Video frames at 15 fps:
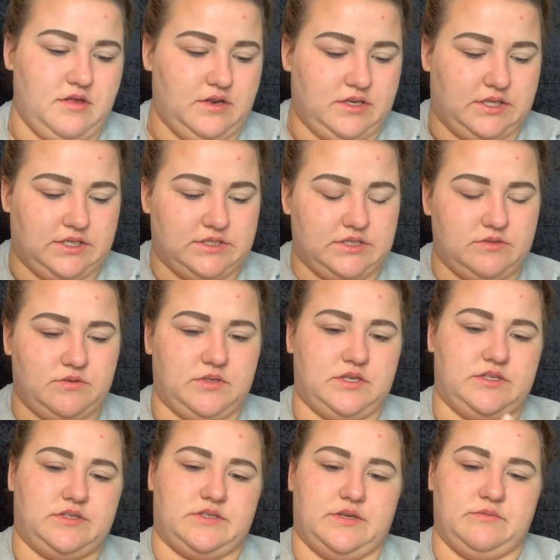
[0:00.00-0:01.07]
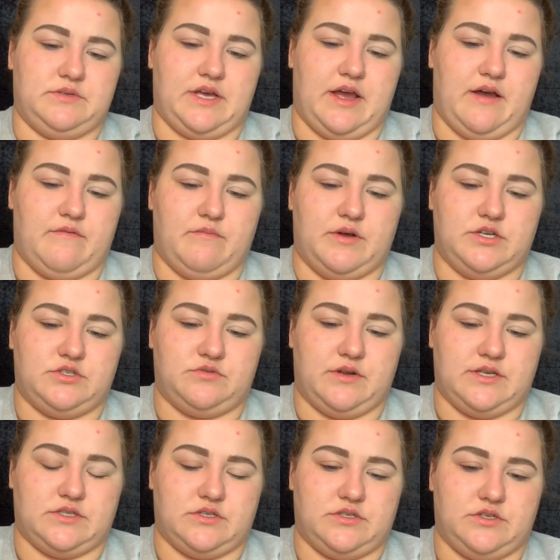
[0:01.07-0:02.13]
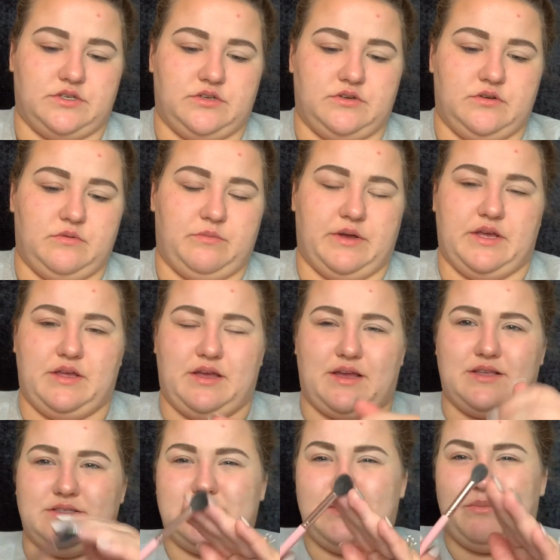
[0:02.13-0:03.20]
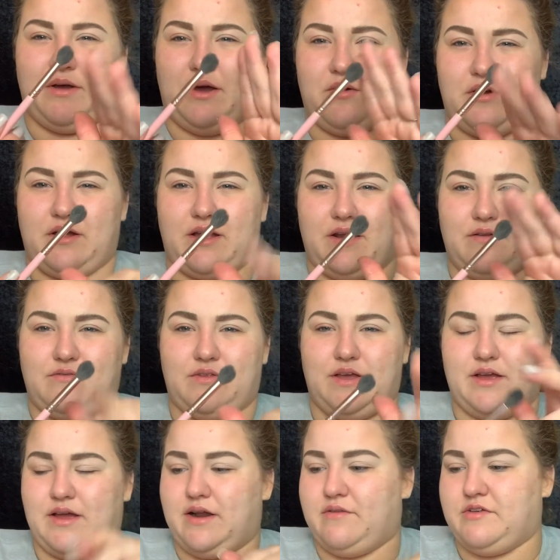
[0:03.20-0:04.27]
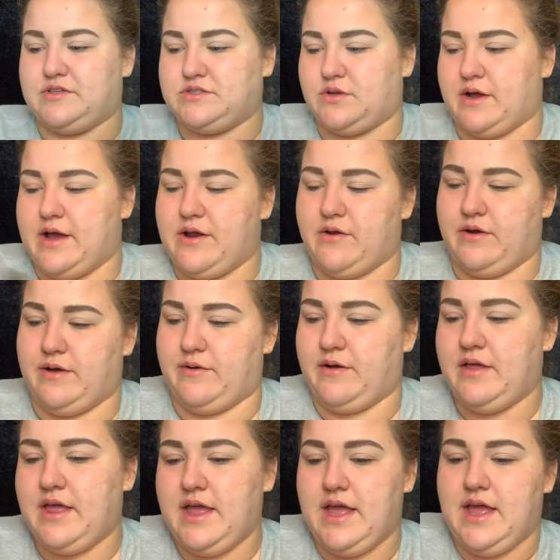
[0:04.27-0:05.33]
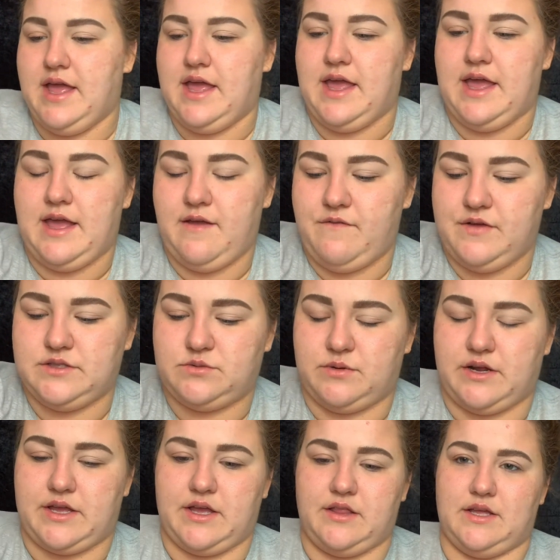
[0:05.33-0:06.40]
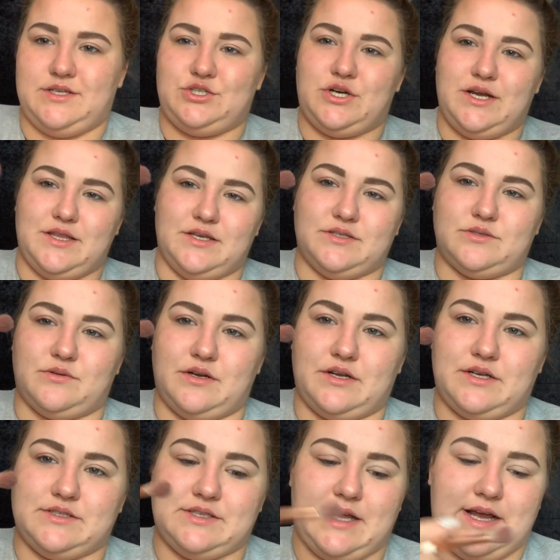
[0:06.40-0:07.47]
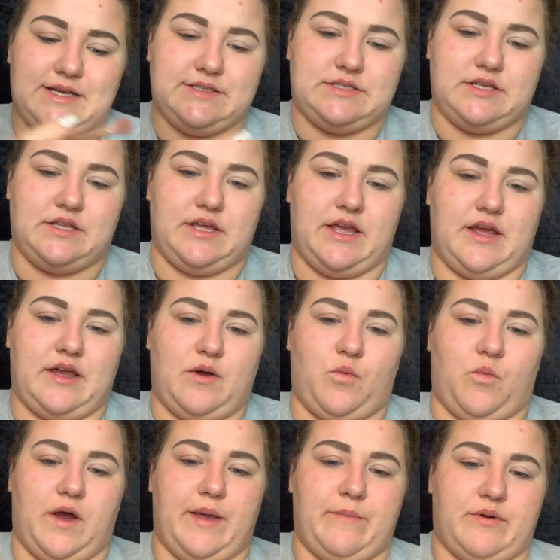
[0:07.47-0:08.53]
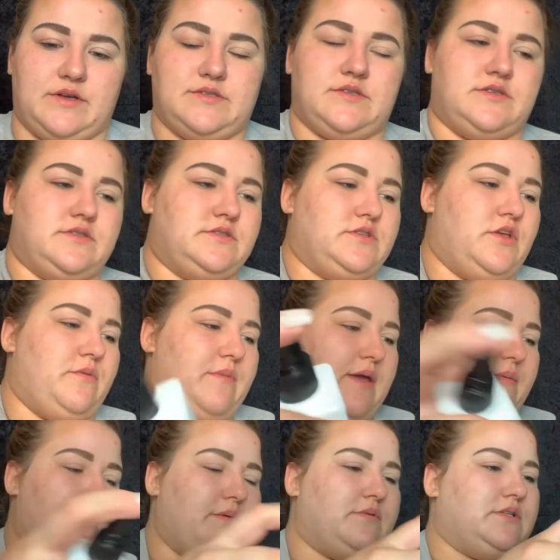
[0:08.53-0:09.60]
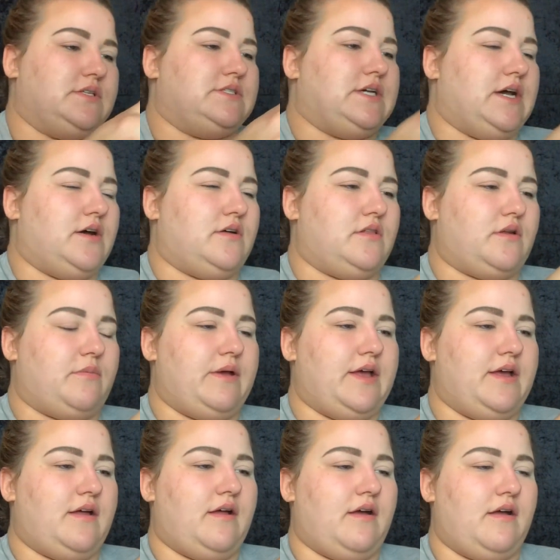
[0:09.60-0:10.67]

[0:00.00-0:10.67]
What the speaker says: Doesn't really seem to have much residue, but I can see powder kind of flying out of it, so I don't know if it's working. Let's try this one because it has like white bristles, so you may be able to tell a little bit